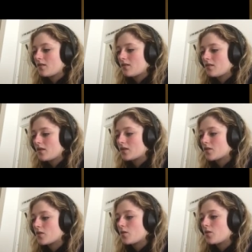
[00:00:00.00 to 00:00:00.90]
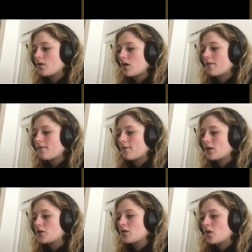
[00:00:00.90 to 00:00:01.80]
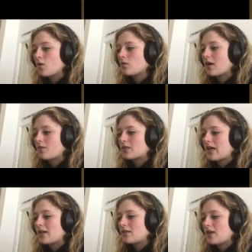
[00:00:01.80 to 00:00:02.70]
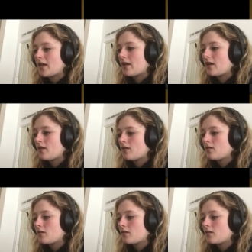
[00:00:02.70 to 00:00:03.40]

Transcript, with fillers: Yeah. It's so fudging cold outside today.